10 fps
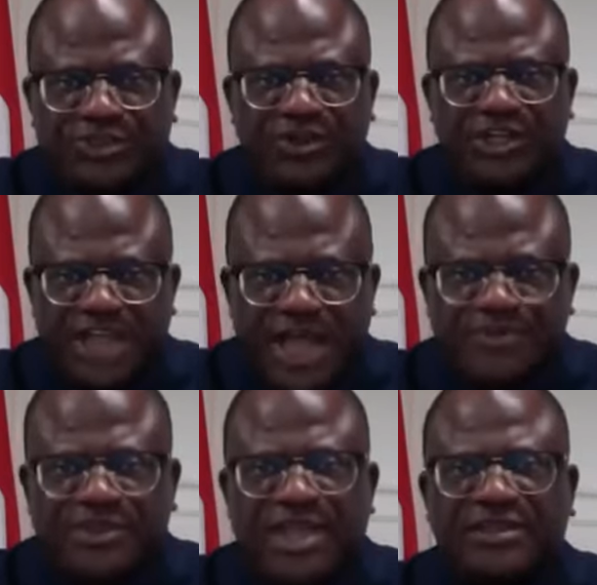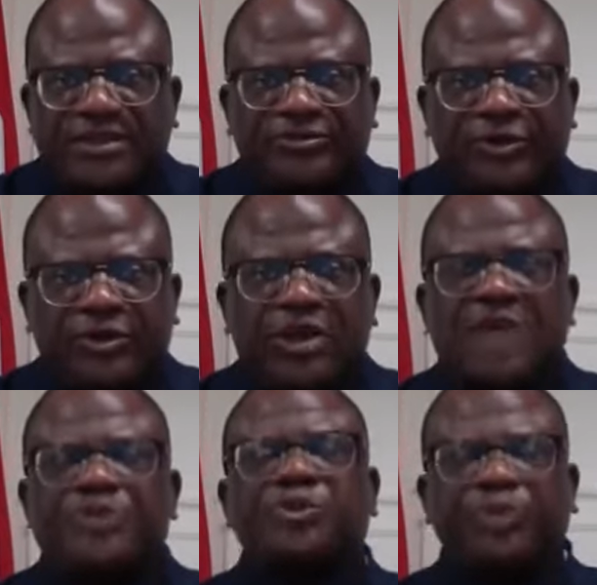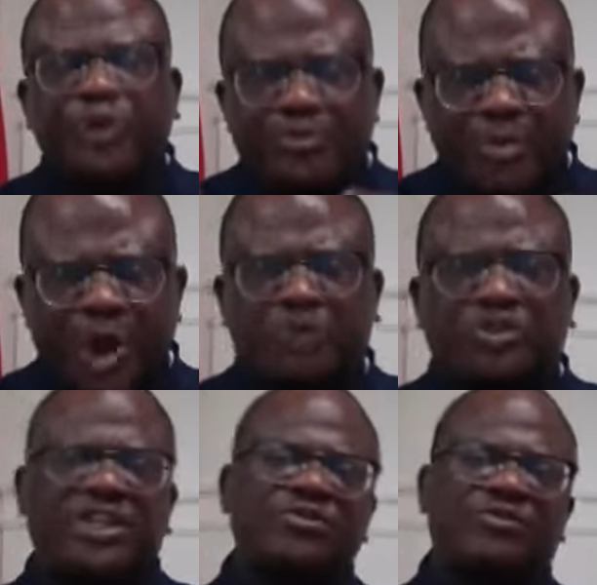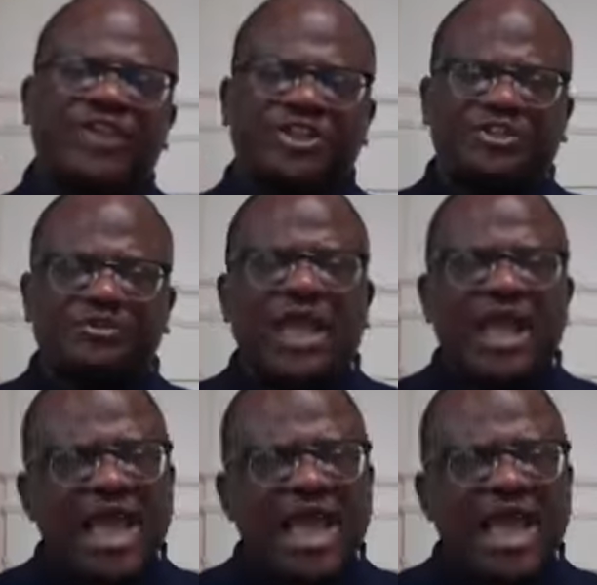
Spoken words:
knowledge gaps and therefore to promote innovation